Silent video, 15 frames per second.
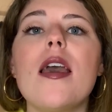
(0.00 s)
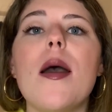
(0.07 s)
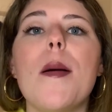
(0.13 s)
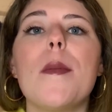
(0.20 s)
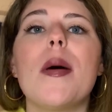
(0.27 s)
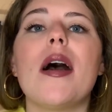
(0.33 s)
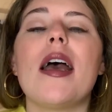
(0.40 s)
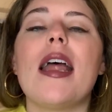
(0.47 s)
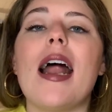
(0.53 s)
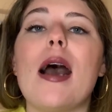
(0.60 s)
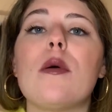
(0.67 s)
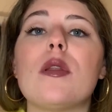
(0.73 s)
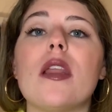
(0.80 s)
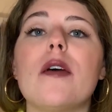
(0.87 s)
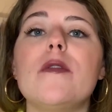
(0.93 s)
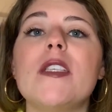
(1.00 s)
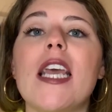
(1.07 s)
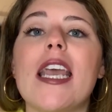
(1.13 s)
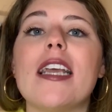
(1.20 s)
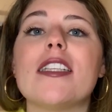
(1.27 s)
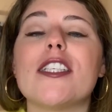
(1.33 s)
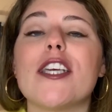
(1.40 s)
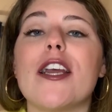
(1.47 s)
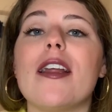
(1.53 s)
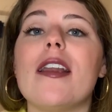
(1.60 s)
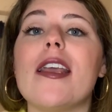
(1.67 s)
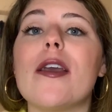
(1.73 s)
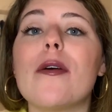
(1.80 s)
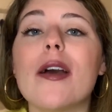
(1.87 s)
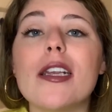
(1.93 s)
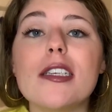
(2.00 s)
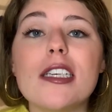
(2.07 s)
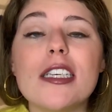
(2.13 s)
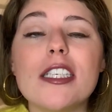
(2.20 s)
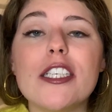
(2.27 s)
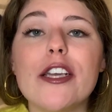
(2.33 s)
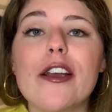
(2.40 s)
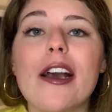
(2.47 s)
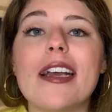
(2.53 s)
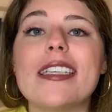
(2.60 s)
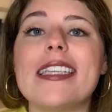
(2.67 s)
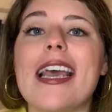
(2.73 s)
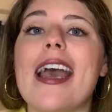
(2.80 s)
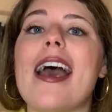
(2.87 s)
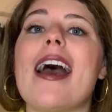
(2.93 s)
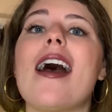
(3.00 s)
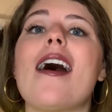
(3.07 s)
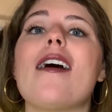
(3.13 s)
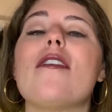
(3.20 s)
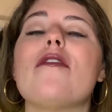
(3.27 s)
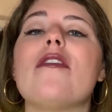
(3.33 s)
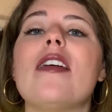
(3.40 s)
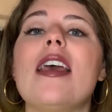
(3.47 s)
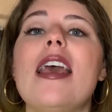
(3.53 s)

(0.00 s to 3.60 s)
But I would love to answer any questions you guys have